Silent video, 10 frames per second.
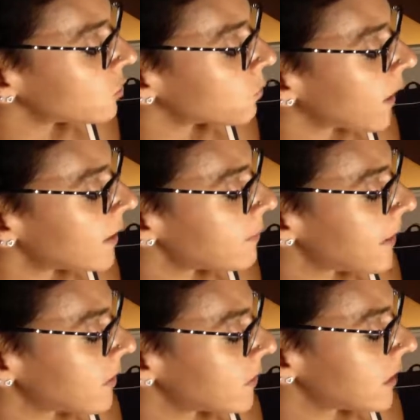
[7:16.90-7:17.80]
to write
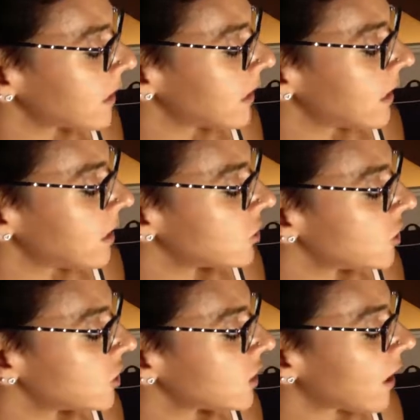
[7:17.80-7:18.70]
about.
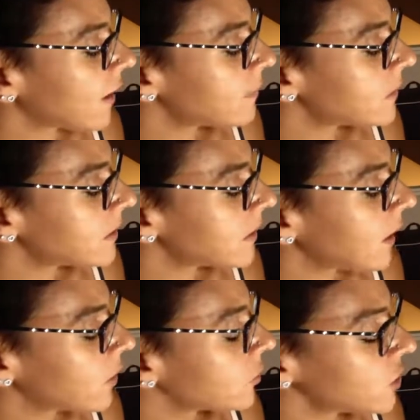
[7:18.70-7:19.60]
She stops,
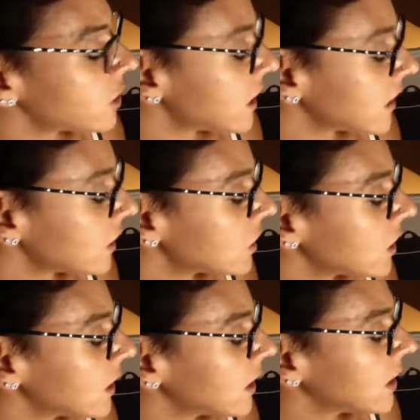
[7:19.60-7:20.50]
or she
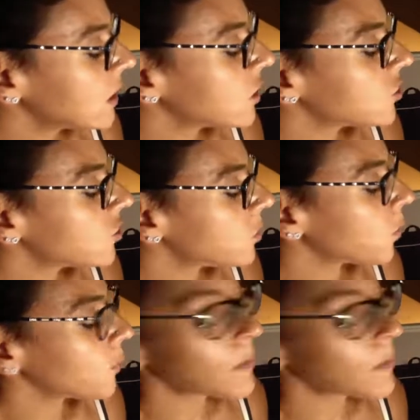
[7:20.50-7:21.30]
thinks she won't